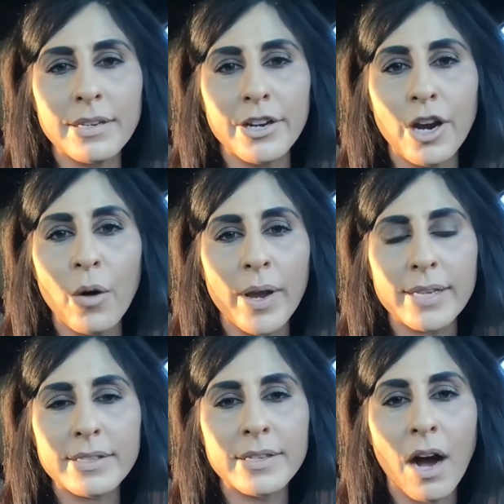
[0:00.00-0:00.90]
you know, and
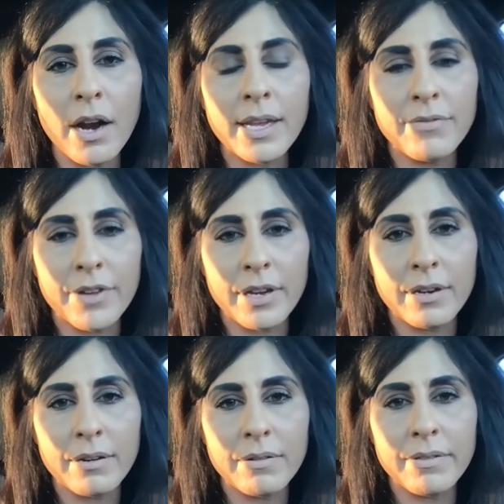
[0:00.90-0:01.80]
it's not
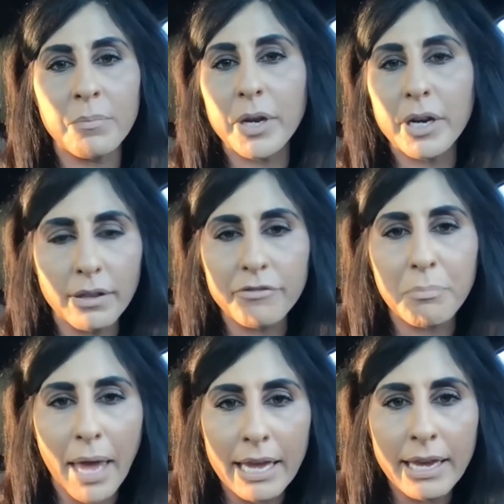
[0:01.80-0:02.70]
even the middle of
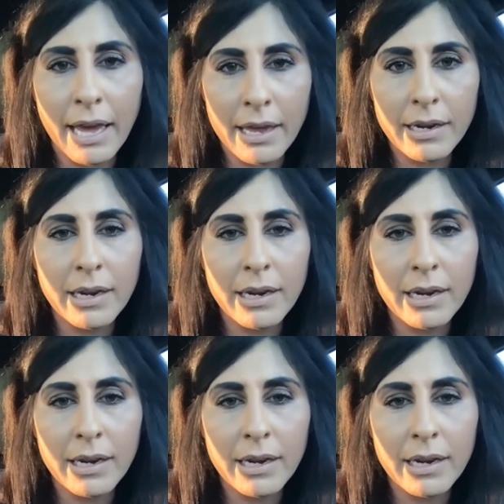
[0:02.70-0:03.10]
May yet.